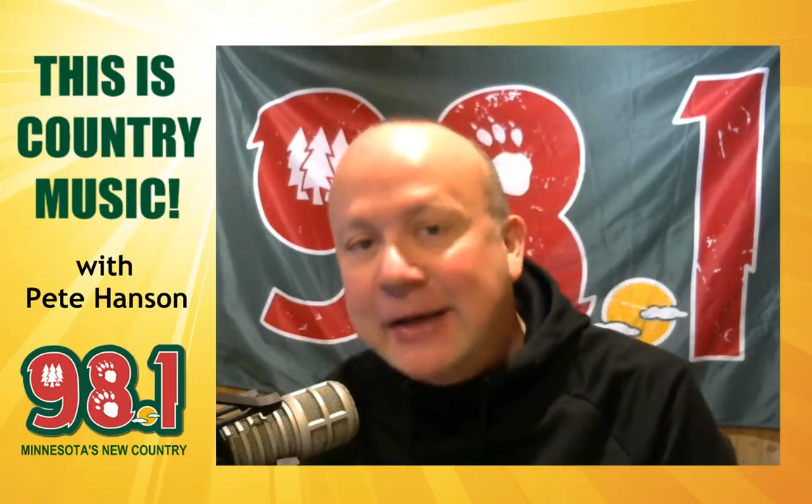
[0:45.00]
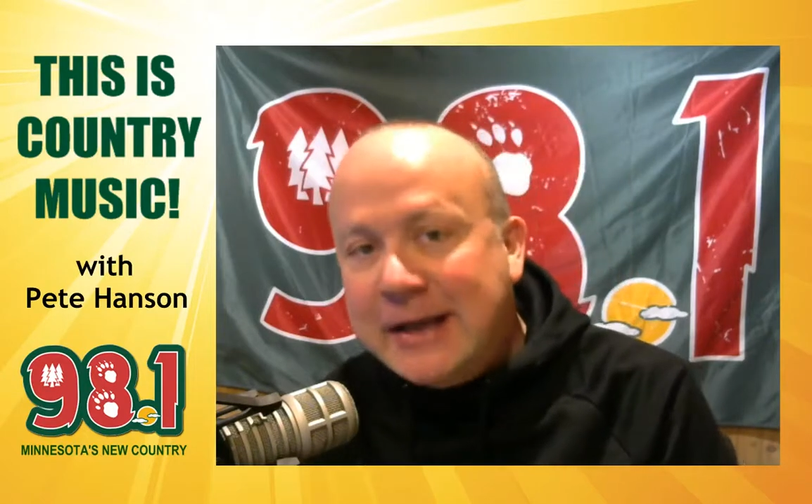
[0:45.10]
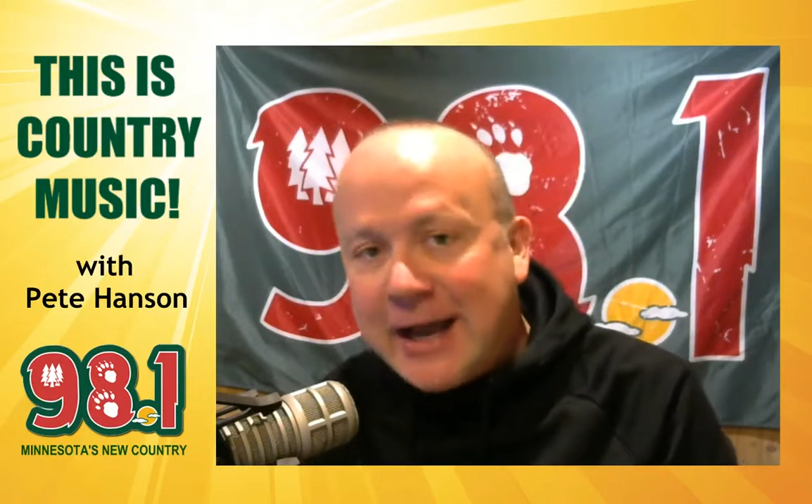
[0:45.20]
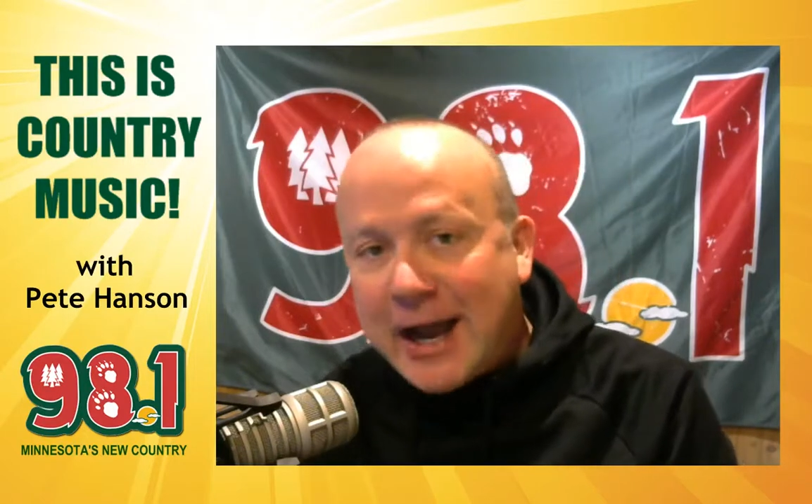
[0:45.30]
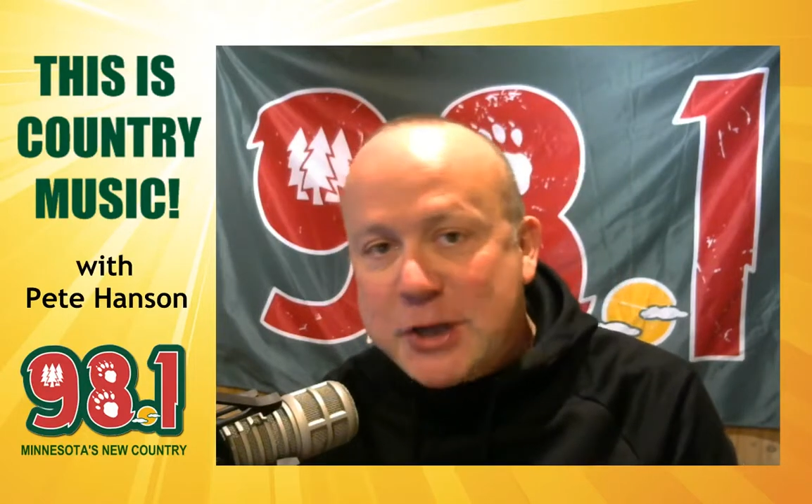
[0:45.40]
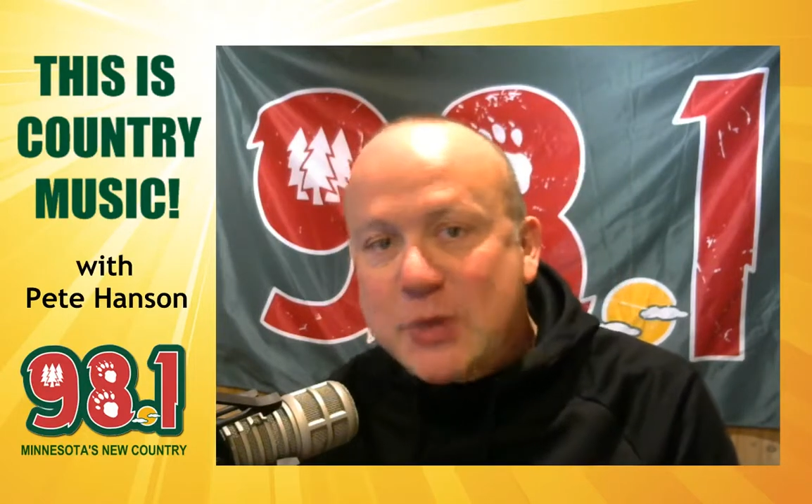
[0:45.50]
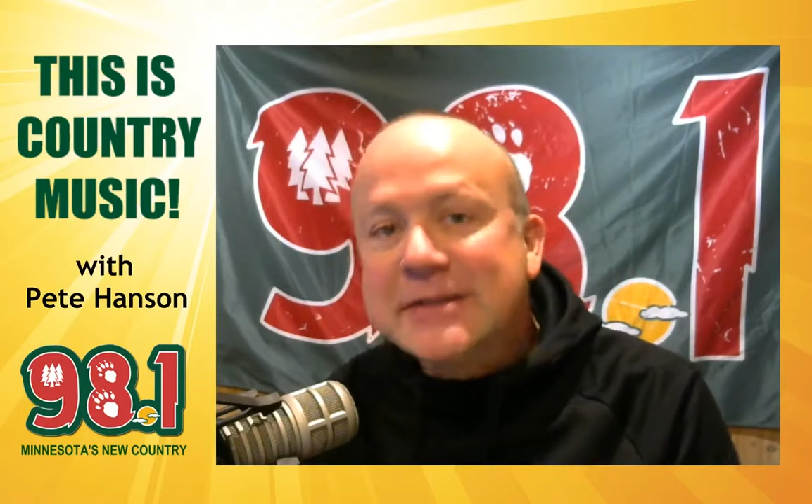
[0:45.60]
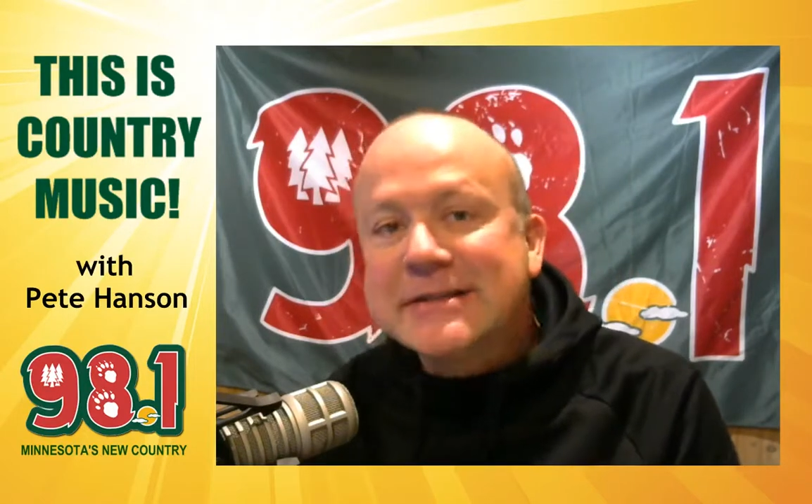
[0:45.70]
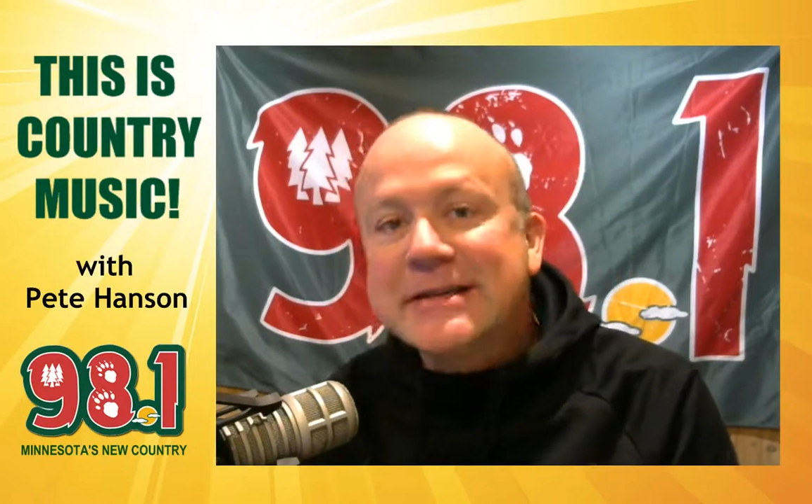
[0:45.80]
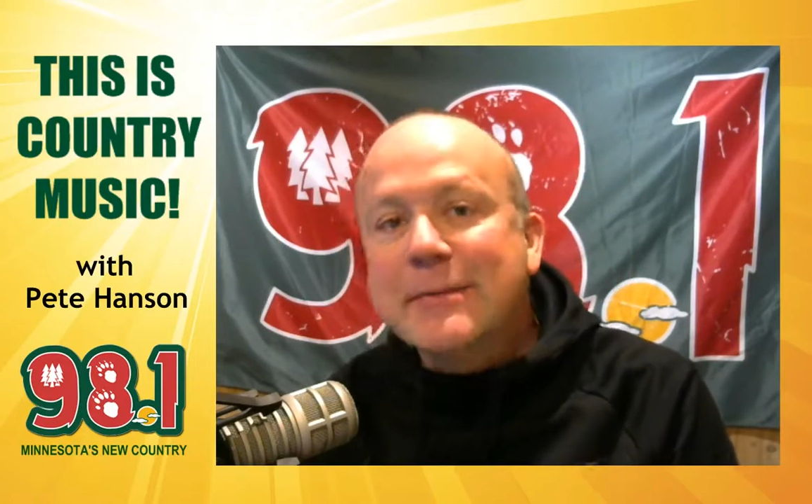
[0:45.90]
uh, you can
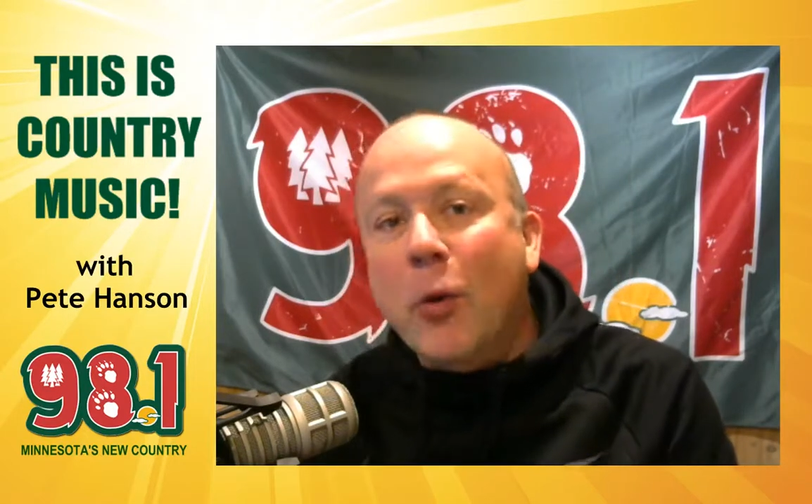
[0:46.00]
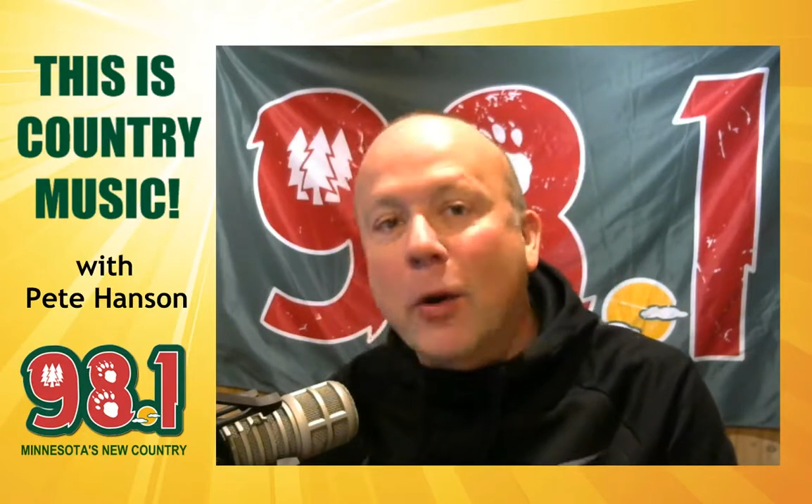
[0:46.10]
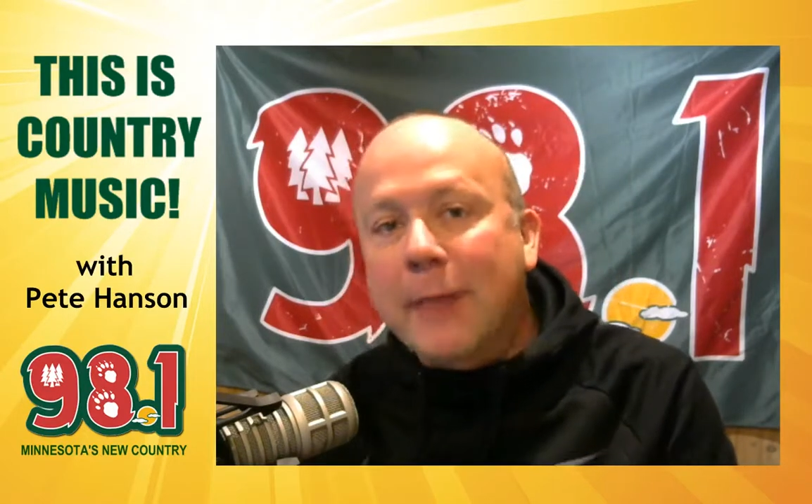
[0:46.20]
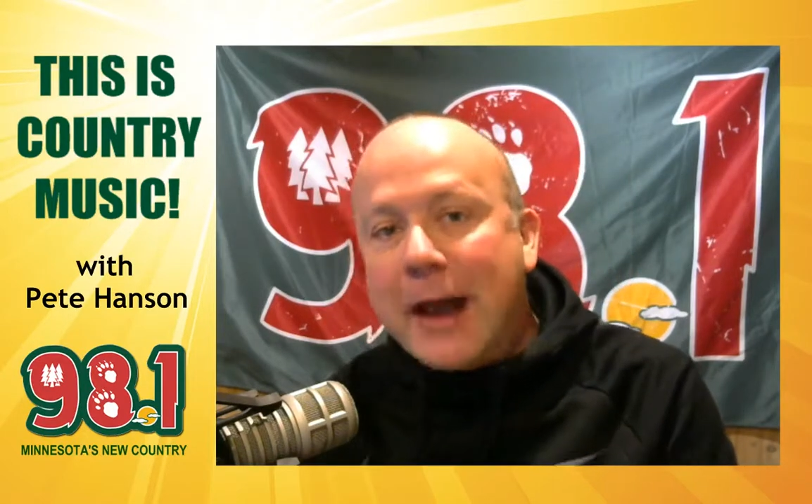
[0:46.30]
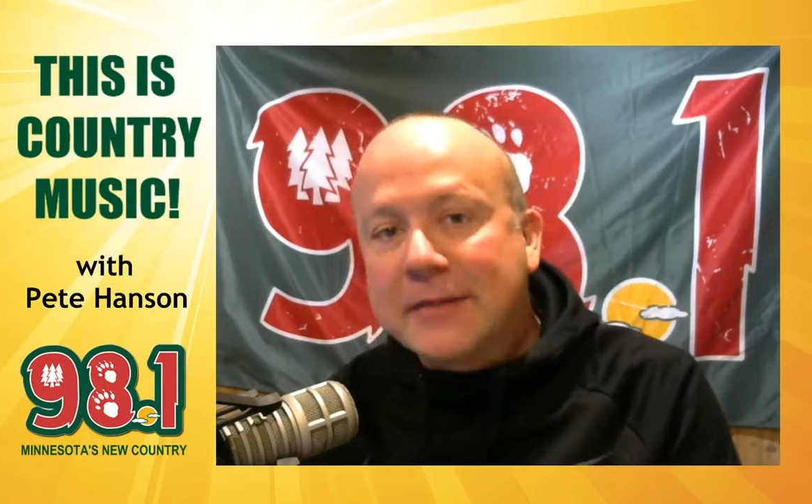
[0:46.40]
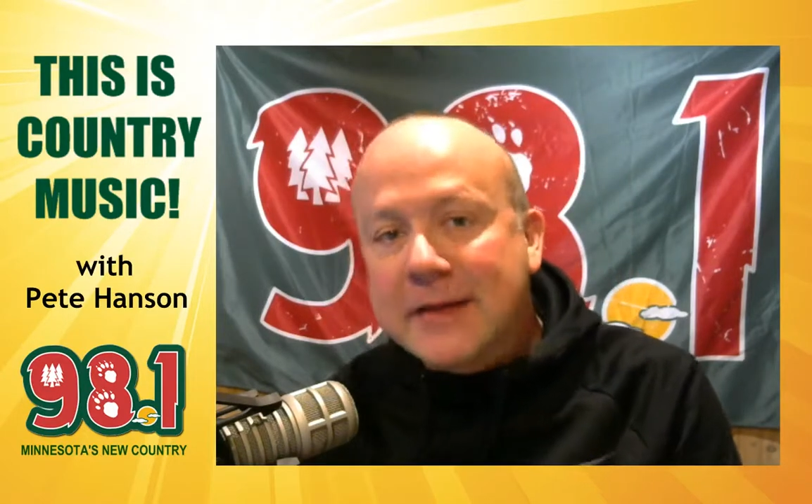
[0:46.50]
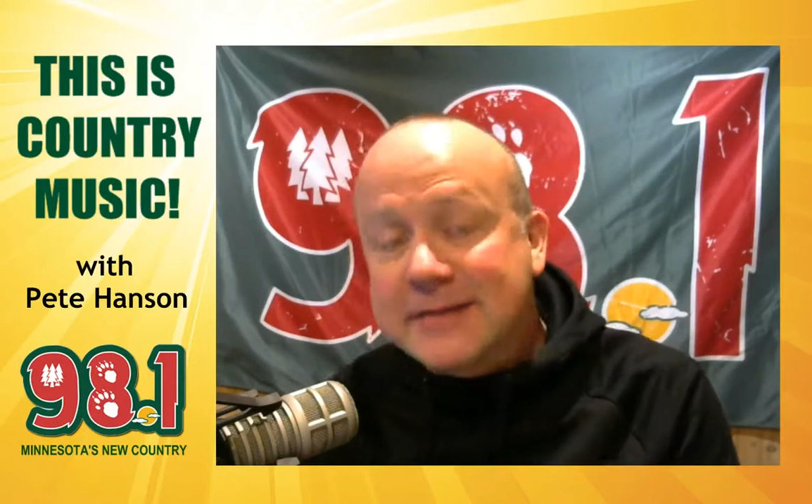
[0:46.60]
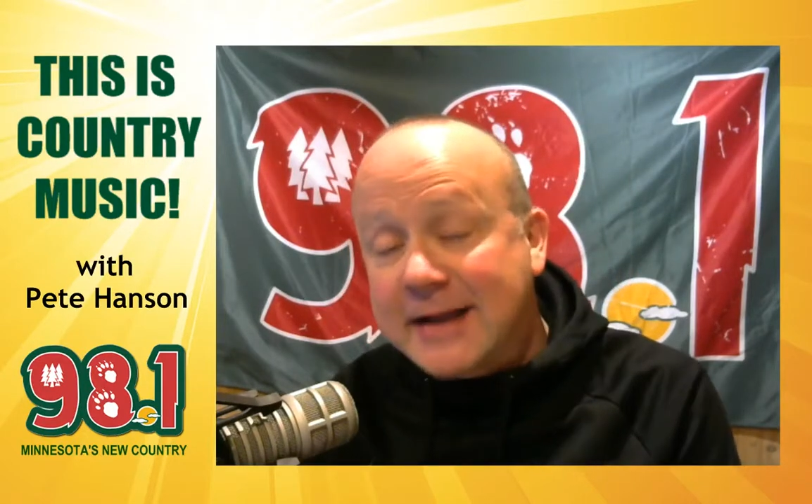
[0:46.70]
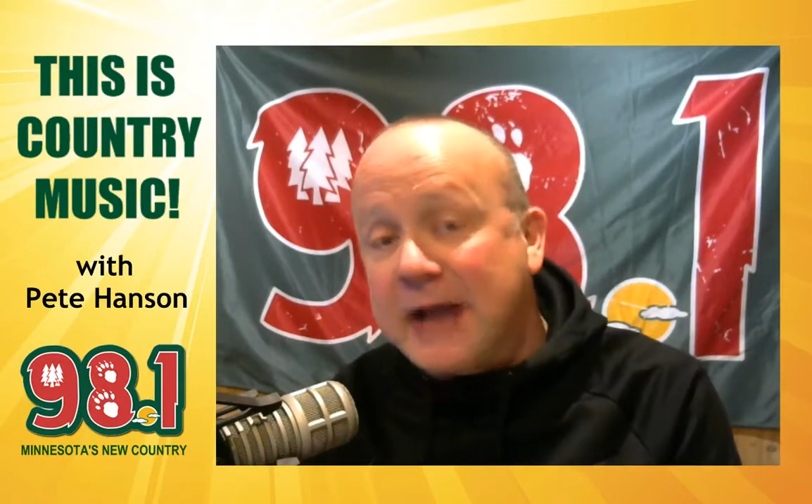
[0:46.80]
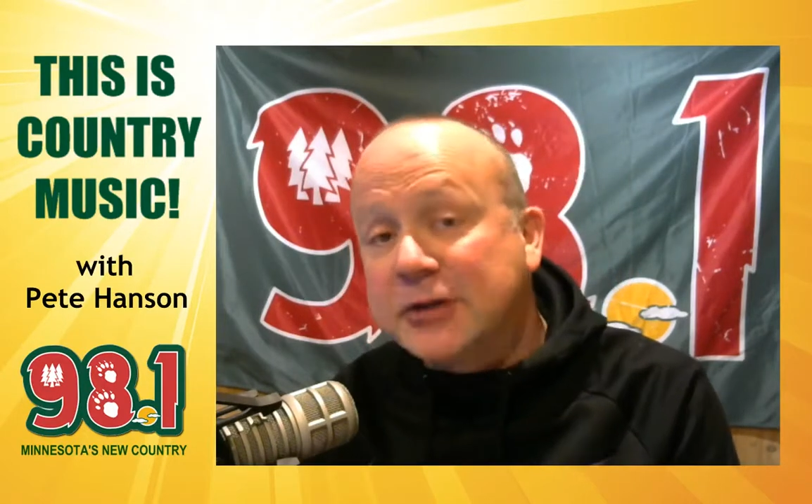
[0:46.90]
see more about this
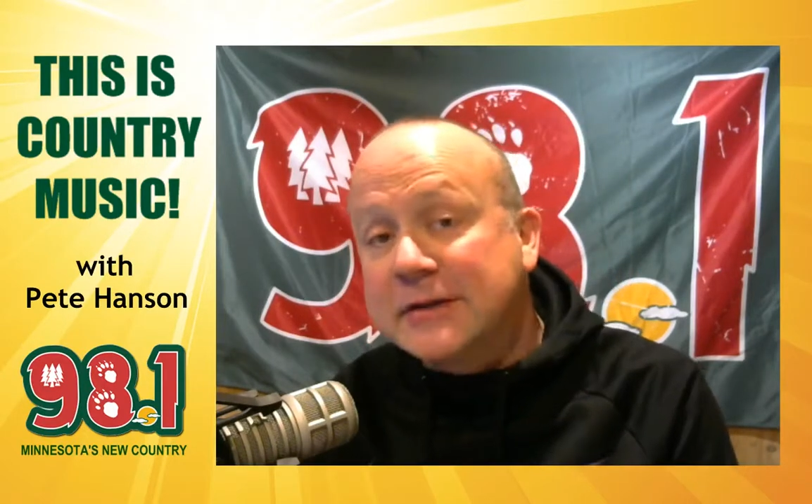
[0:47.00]
and actually